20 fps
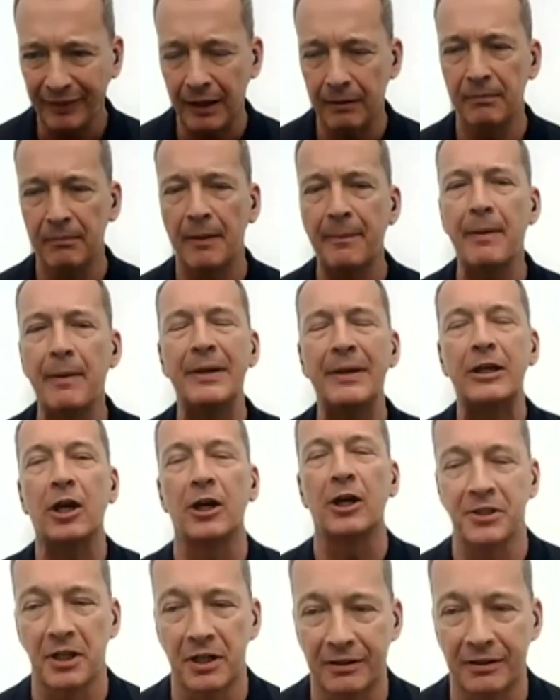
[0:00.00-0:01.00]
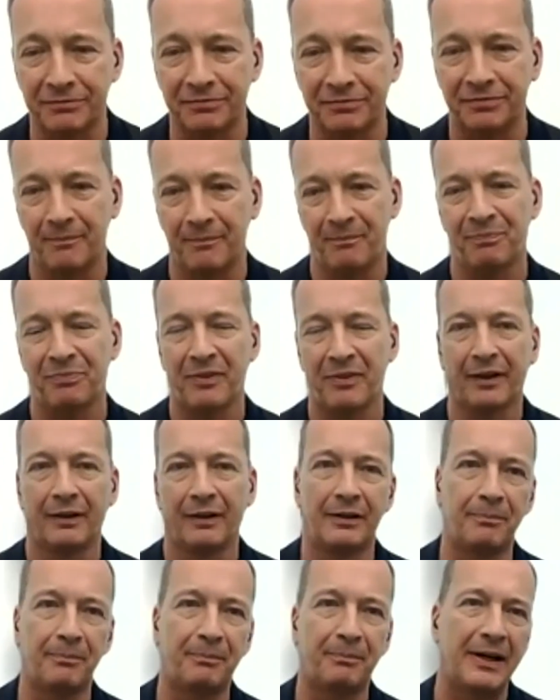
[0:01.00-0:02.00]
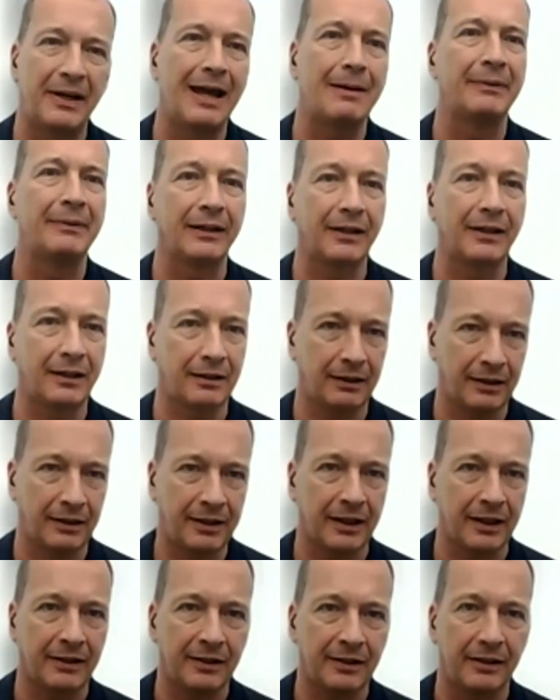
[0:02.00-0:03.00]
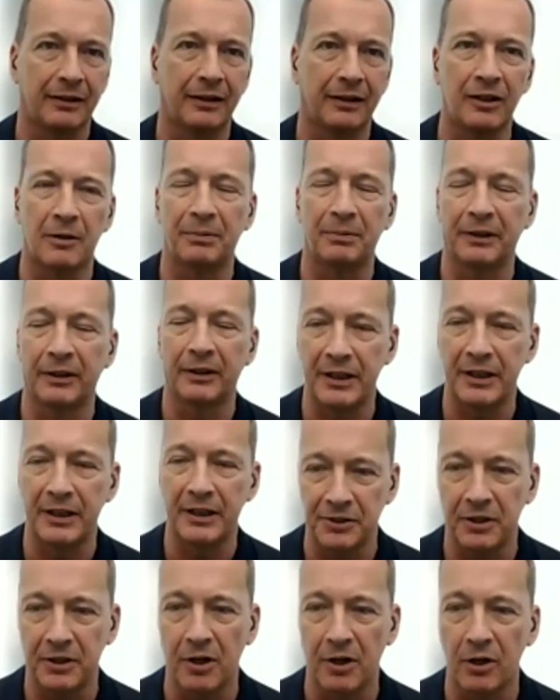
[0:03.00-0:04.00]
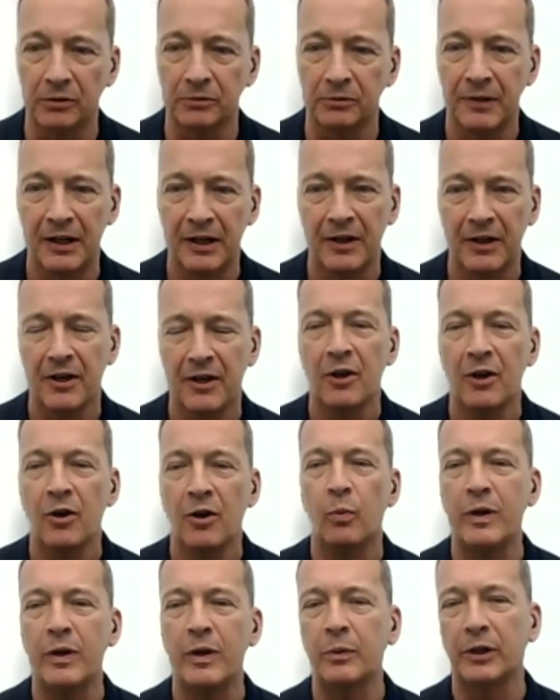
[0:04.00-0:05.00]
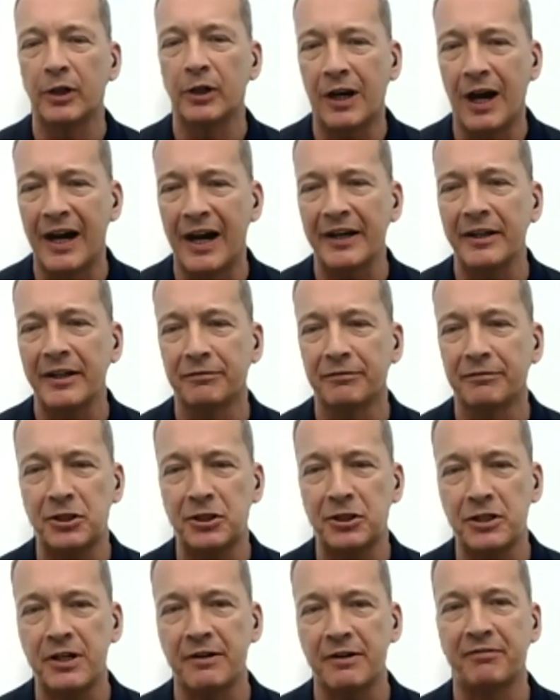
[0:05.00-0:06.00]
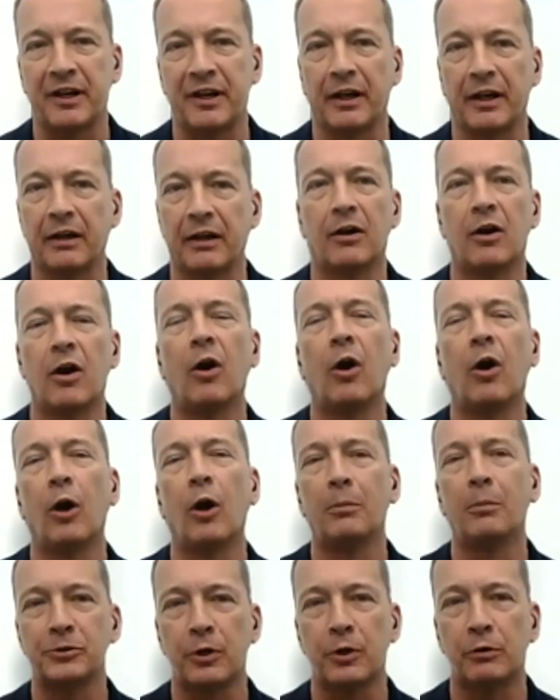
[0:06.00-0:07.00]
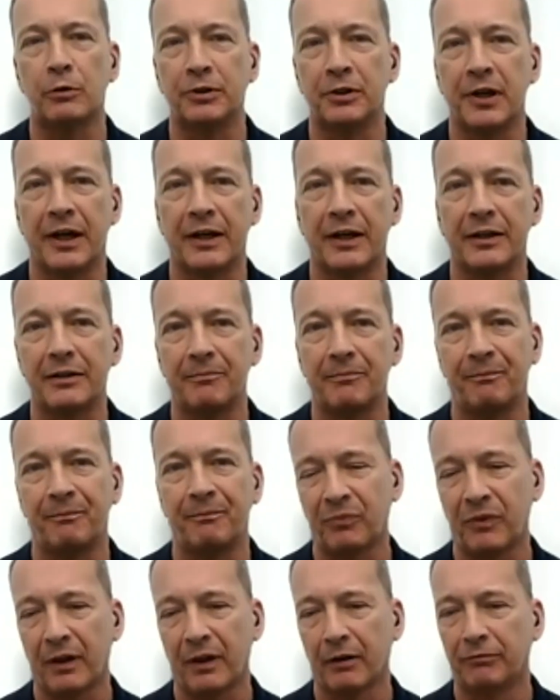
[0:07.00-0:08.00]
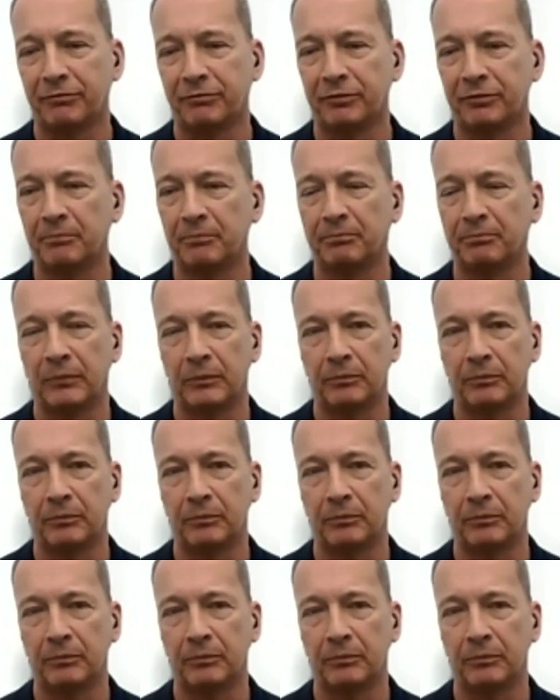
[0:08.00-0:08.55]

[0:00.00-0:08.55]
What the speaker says: maybe because of the pandemic kicked in a couple of years ago, we were kind of shifting almost overnight from